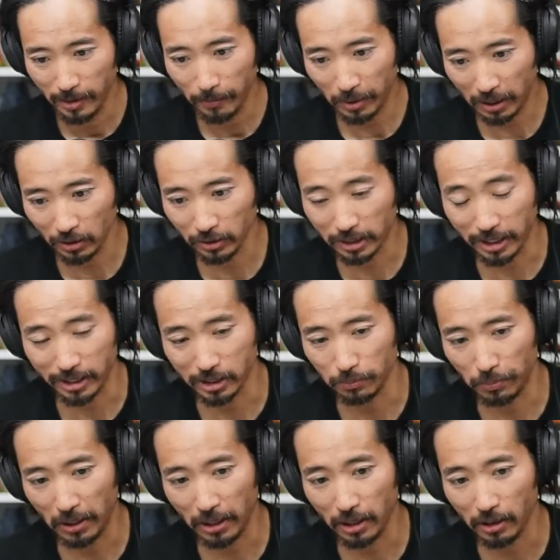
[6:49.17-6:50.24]
But I looked at his
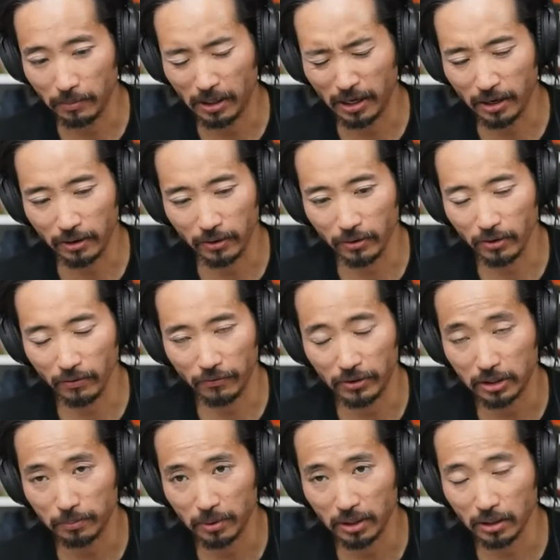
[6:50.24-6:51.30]
bib and I don't know if
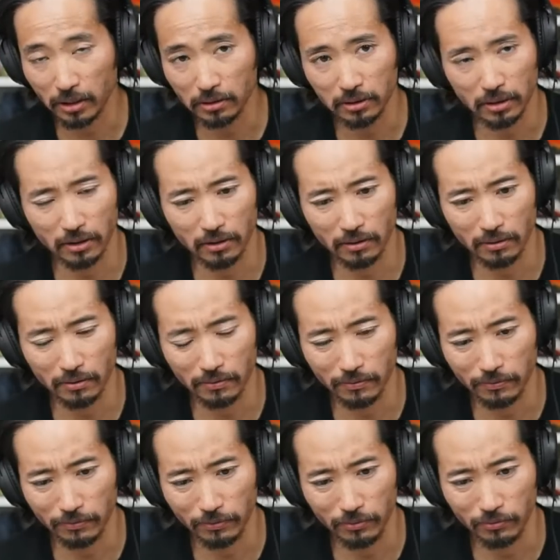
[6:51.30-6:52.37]
it's because
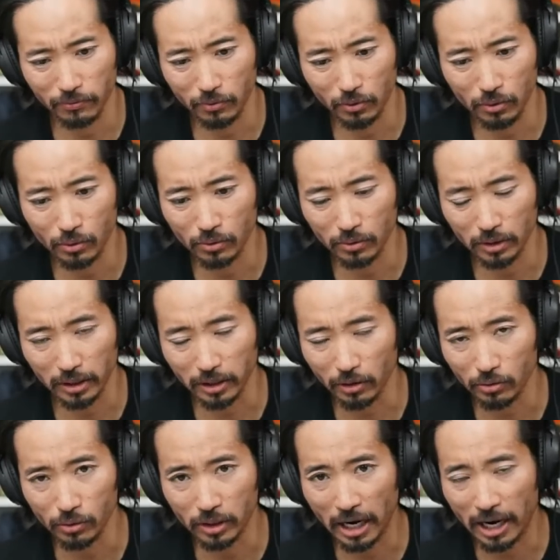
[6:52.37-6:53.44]
of who, like
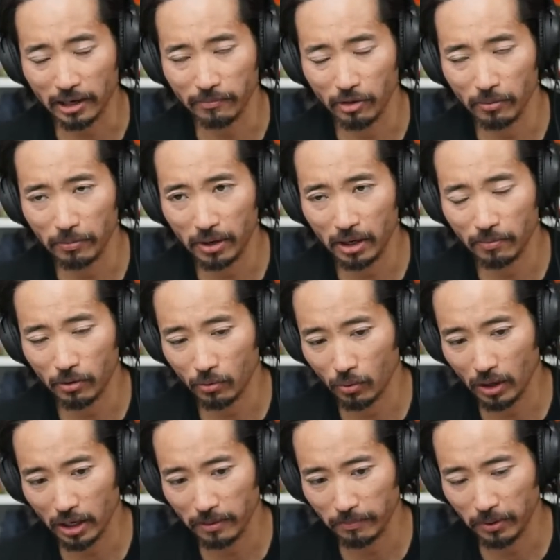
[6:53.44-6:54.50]
who got him the bib or
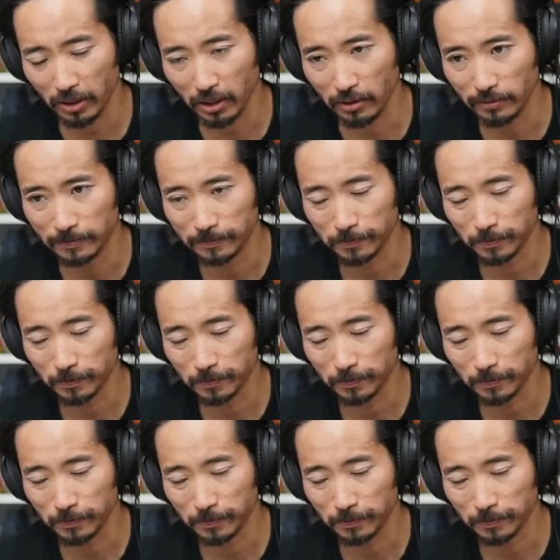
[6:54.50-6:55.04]
what, but